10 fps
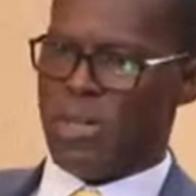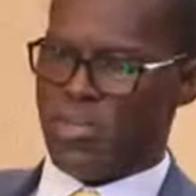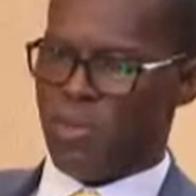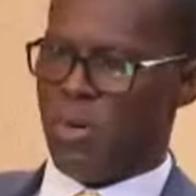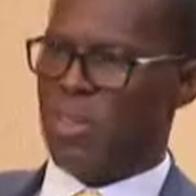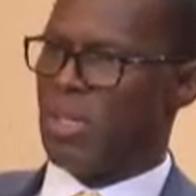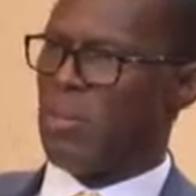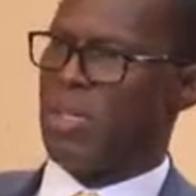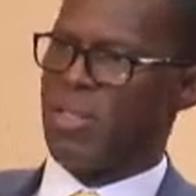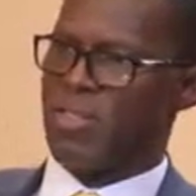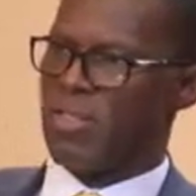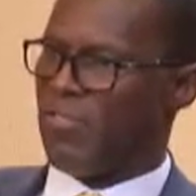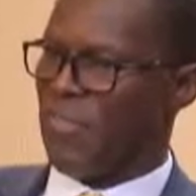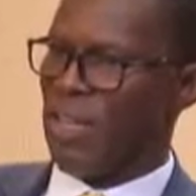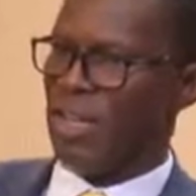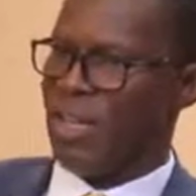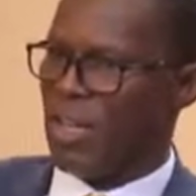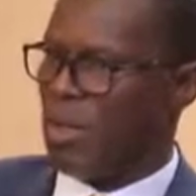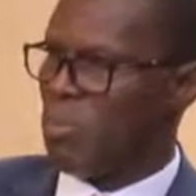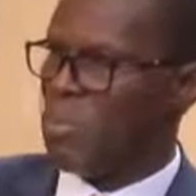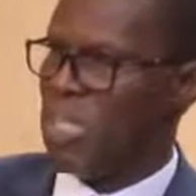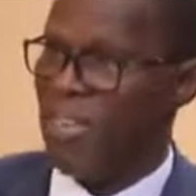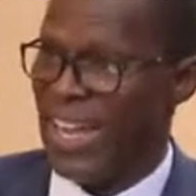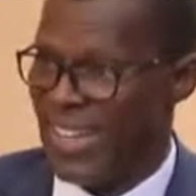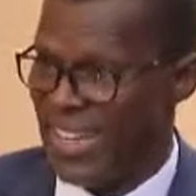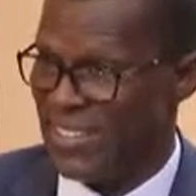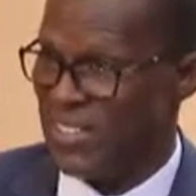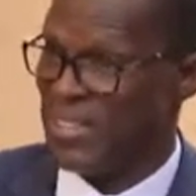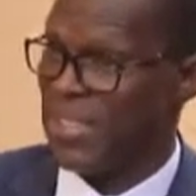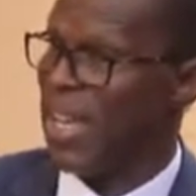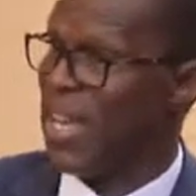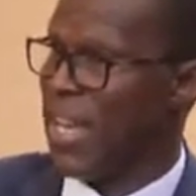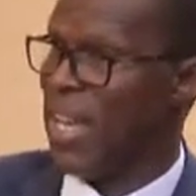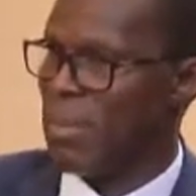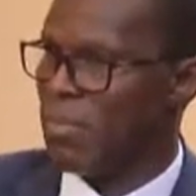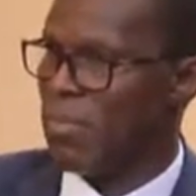it's important because definitely the company must have an identity, a name.